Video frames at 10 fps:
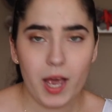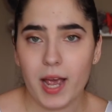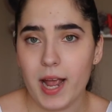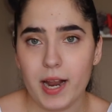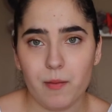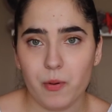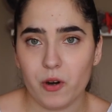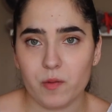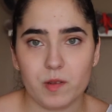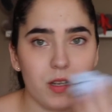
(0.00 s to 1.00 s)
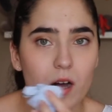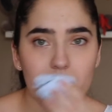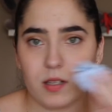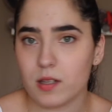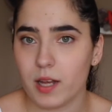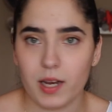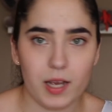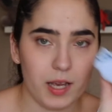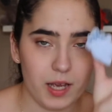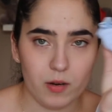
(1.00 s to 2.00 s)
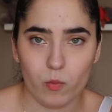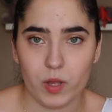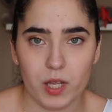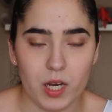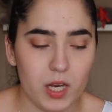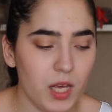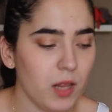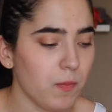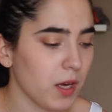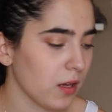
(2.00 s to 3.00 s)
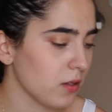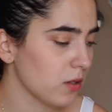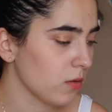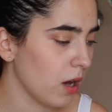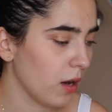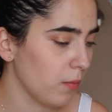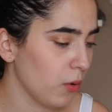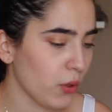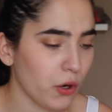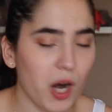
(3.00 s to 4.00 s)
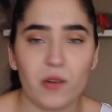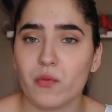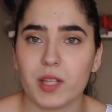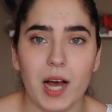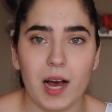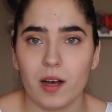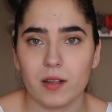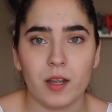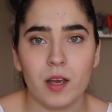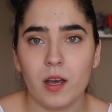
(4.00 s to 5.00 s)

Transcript: And a pair of socks that again we didn't need because both her outfit had